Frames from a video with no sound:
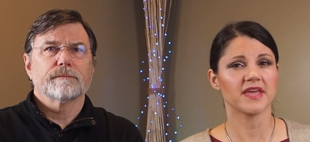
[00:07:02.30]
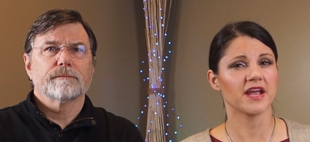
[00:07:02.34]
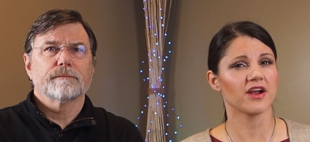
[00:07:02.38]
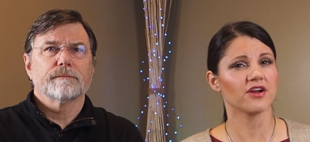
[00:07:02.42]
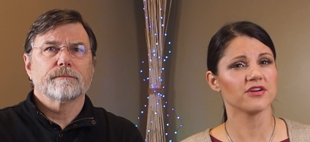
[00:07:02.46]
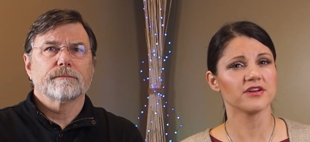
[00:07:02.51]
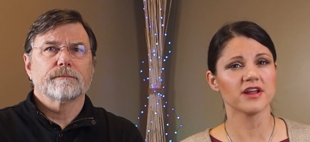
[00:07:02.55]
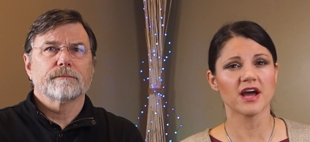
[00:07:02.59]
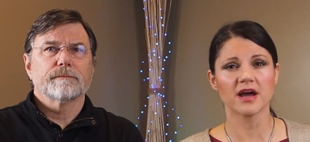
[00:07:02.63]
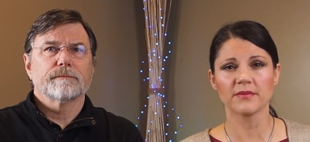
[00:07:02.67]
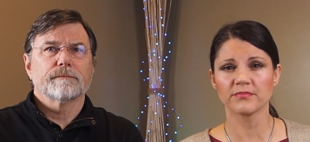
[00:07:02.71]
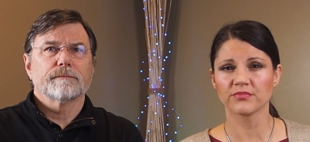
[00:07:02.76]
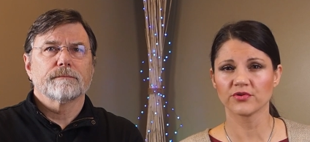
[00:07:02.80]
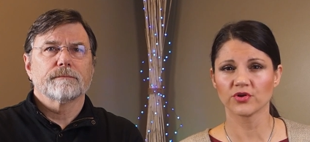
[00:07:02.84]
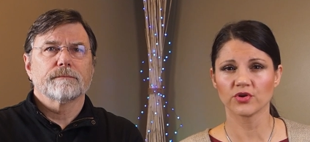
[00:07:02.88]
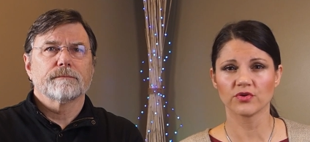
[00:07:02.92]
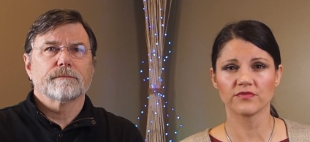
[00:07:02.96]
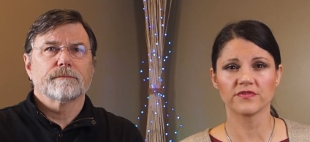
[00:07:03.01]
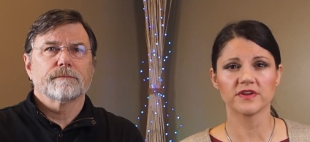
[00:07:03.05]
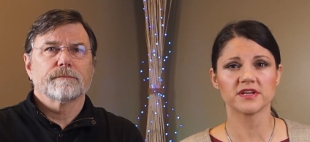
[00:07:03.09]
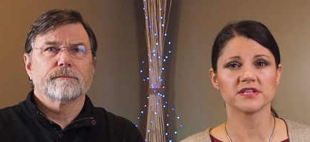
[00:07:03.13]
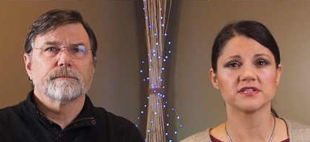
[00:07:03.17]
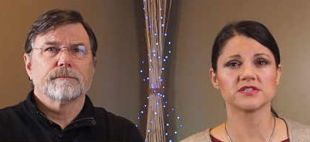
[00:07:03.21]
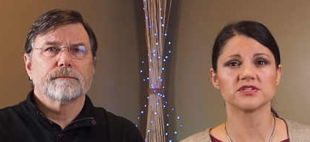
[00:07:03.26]
Speaker 1: They are not
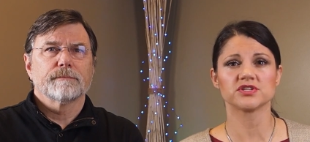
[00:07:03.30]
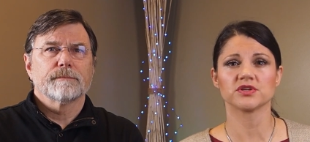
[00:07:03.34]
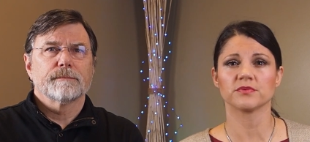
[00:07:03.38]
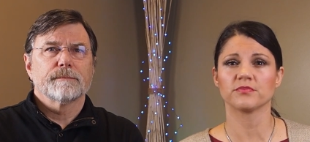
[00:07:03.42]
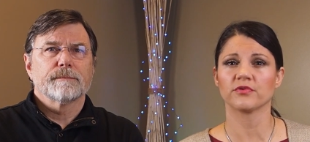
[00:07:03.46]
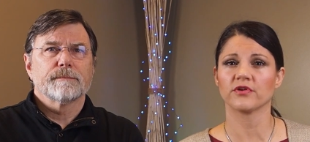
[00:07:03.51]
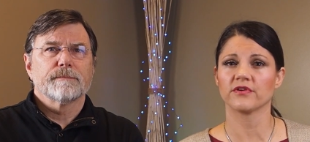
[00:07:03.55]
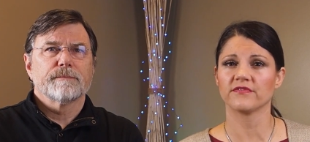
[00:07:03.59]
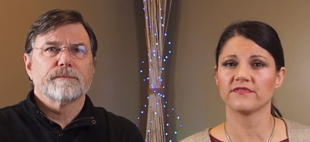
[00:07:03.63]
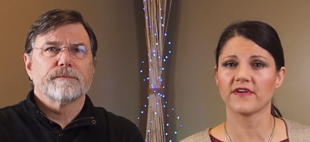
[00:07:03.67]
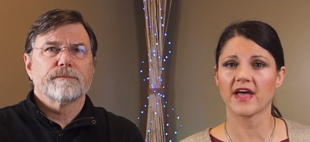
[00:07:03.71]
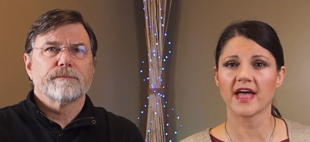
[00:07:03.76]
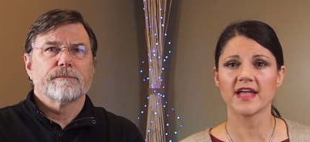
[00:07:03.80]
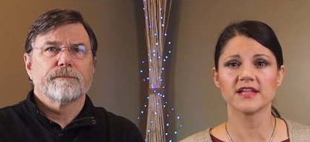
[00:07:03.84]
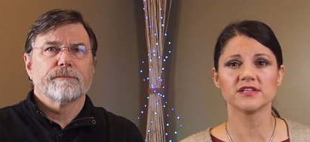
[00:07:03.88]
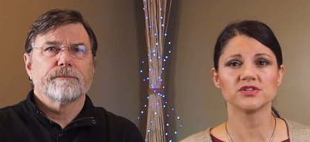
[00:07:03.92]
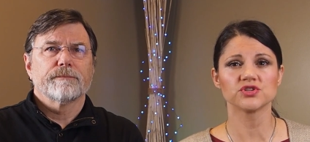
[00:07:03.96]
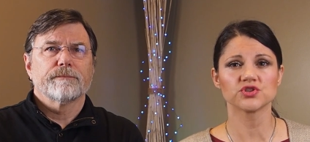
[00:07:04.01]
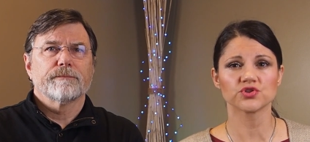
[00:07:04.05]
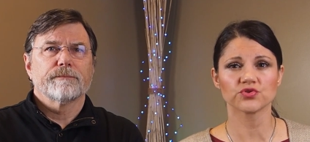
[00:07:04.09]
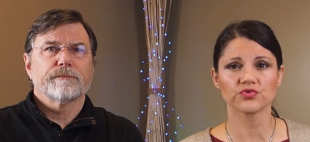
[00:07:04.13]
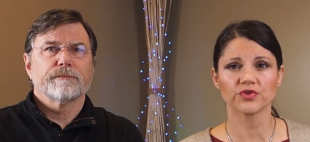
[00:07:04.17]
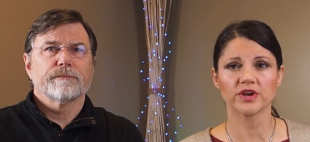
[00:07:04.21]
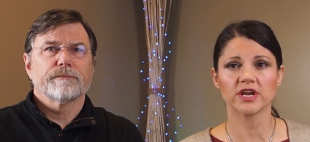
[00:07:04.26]
proven to prevent,
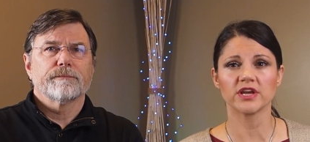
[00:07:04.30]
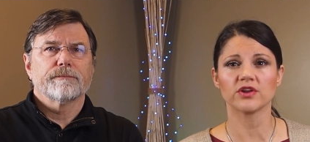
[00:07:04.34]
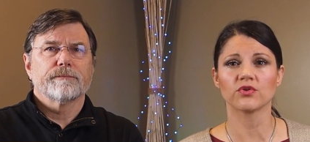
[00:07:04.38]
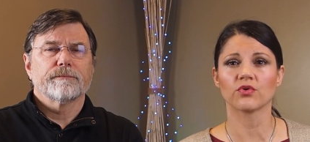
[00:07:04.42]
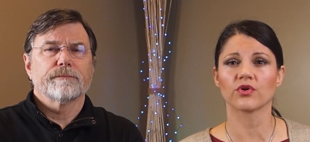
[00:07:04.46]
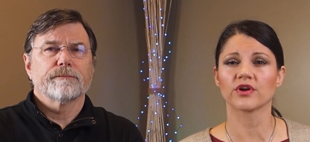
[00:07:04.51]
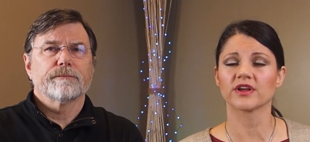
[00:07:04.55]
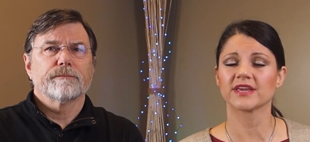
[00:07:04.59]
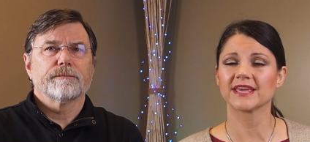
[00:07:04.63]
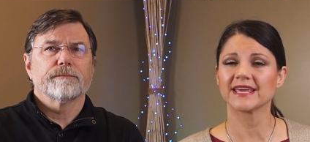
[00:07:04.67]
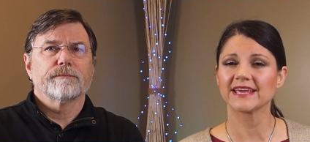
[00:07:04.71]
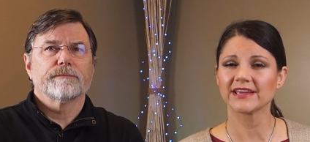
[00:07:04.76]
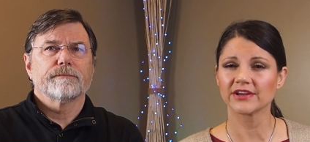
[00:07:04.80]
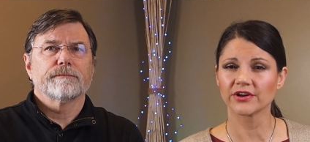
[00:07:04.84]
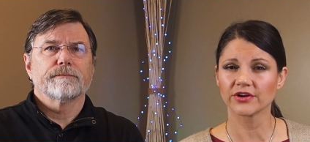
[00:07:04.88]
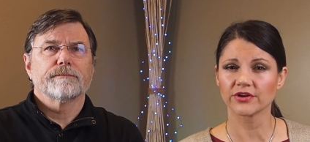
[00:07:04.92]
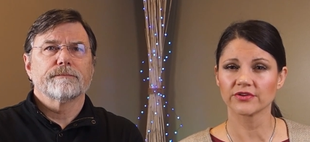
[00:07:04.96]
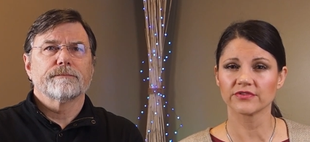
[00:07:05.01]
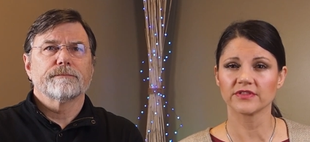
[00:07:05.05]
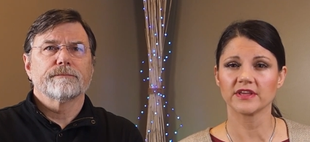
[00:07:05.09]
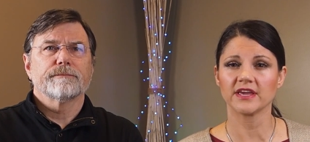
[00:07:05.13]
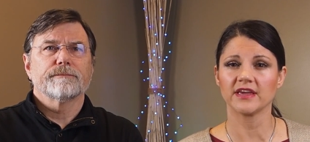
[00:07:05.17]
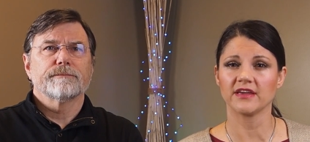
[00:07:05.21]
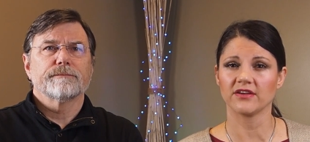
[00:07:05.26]
treat, or
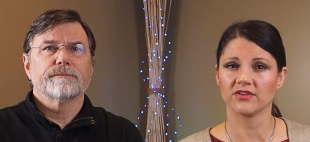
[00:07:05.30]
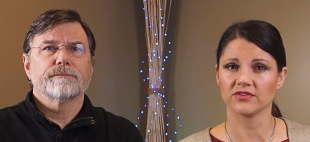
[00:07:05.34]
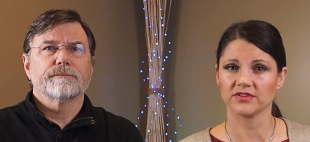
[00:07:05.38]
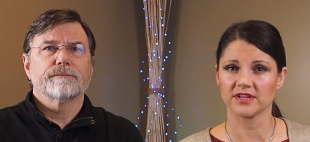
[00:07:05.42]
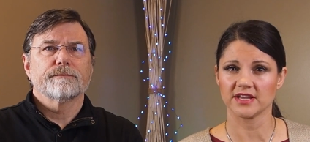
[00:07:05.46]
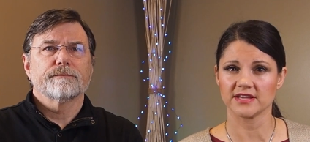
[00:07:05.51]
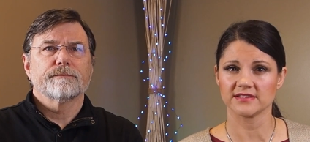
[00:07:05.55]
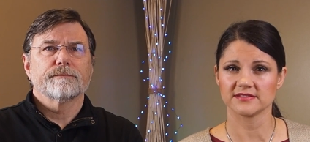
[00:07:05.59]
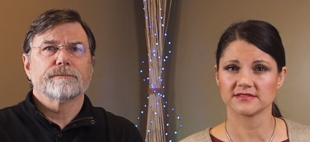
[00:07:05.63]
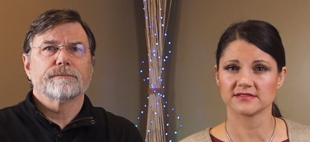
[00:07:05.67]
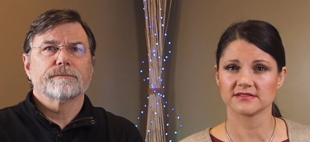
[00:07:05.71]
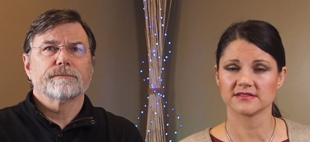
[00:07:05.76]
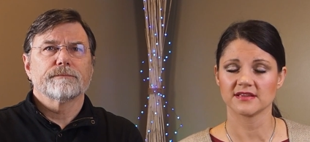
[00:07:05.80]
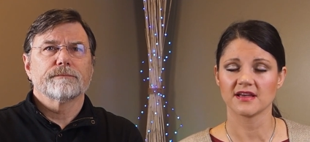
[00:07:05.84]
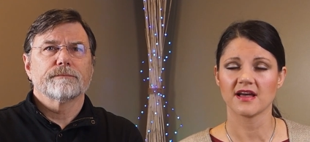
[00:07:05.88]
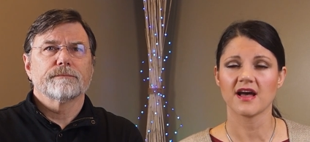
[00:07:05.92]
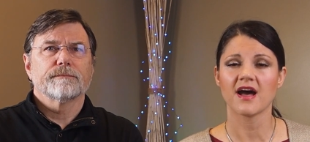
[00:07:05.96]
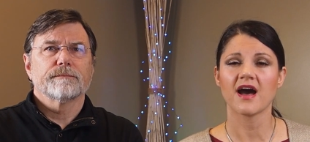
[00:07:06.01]
cure the illness.